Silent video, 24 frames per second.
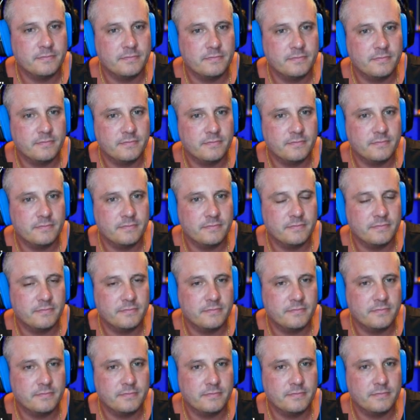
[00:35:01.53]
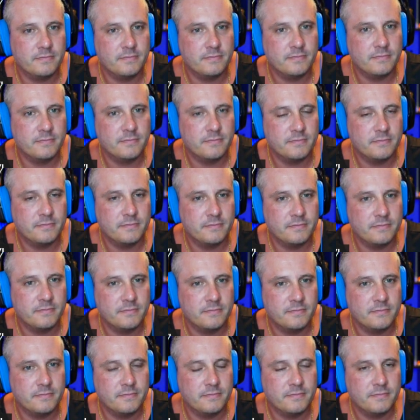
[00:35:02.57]

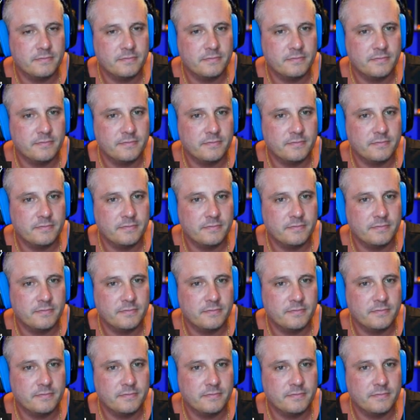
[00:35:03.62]
This person isn't speaking.